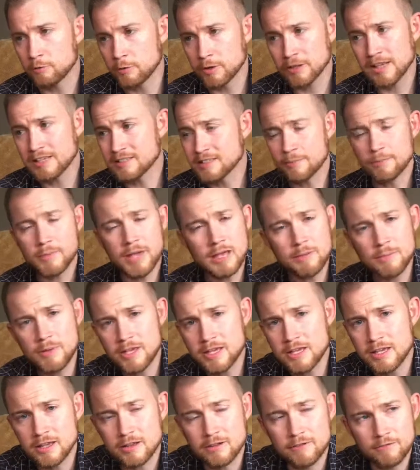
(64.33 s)
and realize that
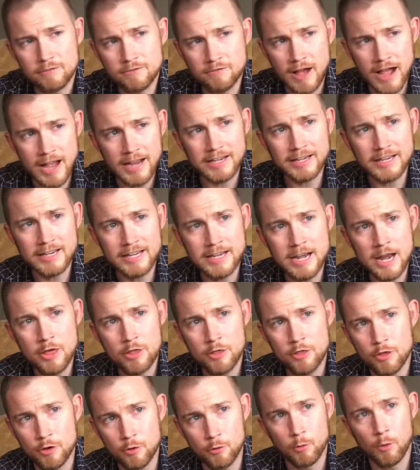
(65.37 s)
maybe finding
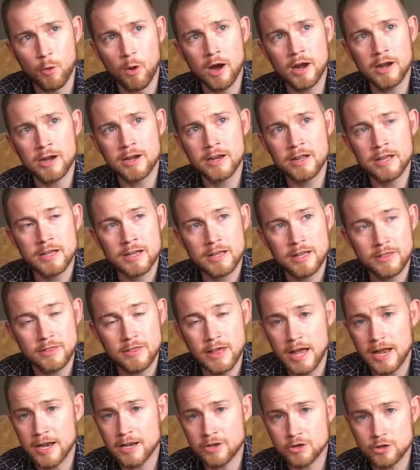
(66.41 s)
the one
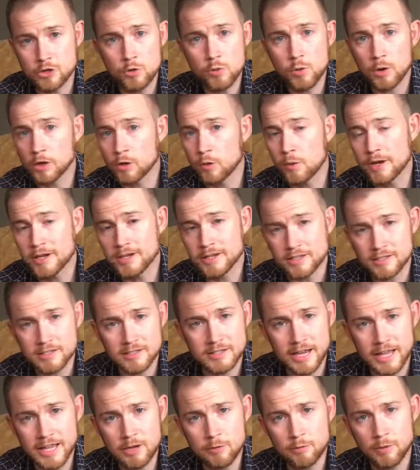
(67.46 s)
that you are going to
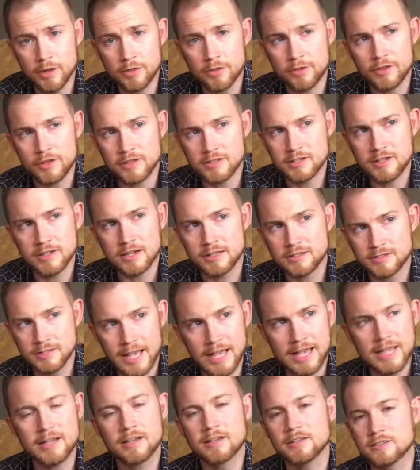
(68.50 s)
stay with is going to
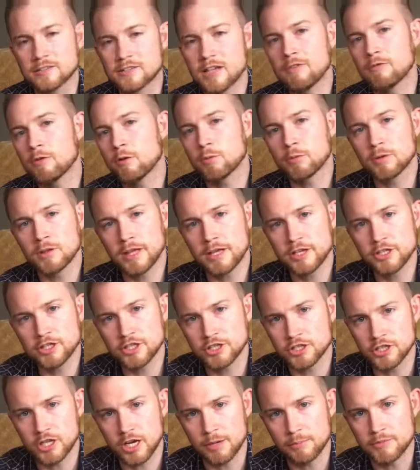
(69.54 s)
take several
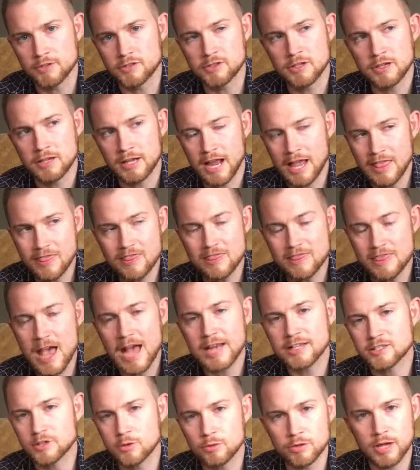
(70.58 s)
relationships, and
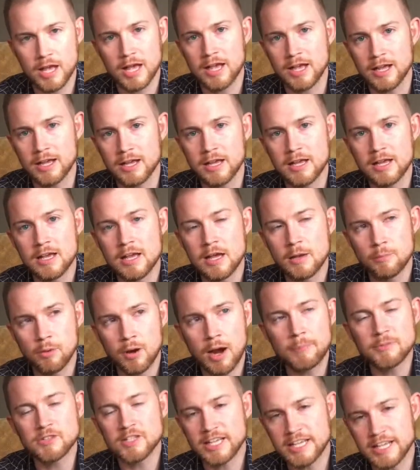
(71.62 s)
that's okay.
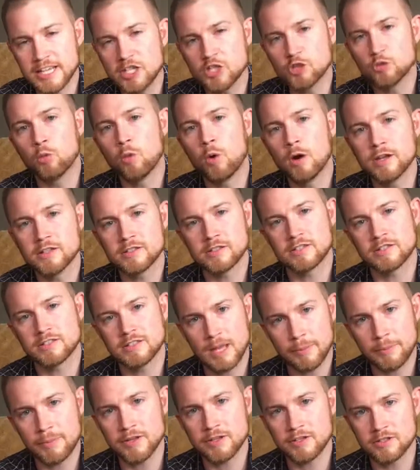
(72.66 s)
Perhaps each one is a
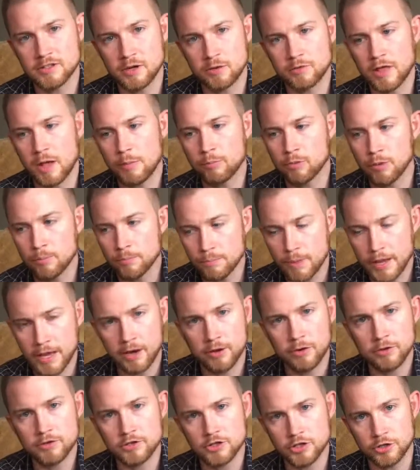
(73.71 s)
stepping stone that
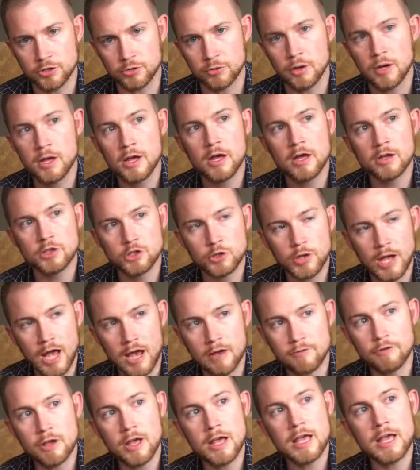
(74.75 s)
prepares you to
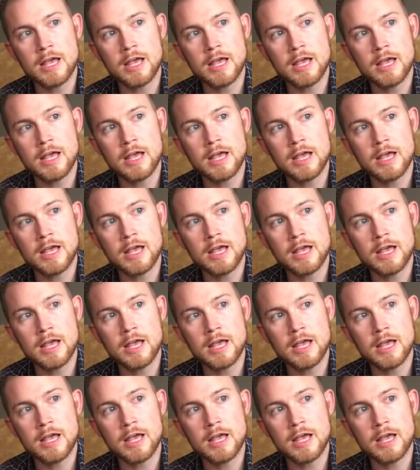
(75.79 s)
have